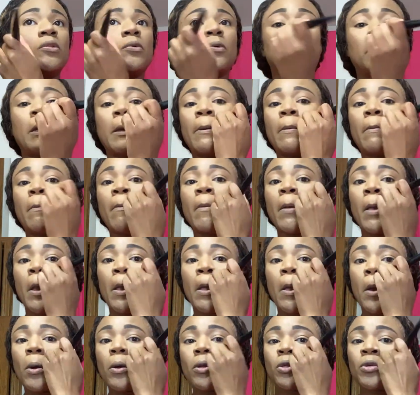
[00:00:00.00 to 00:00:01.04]

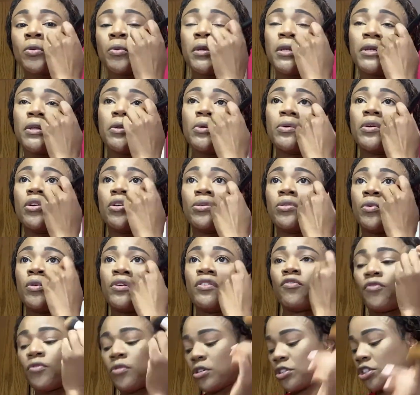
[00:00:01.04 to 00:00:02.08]
or
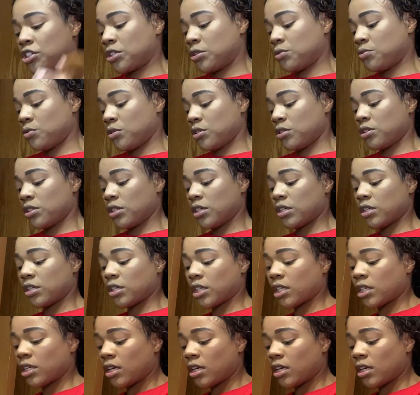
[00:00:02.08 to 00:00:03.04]
24. She's really young.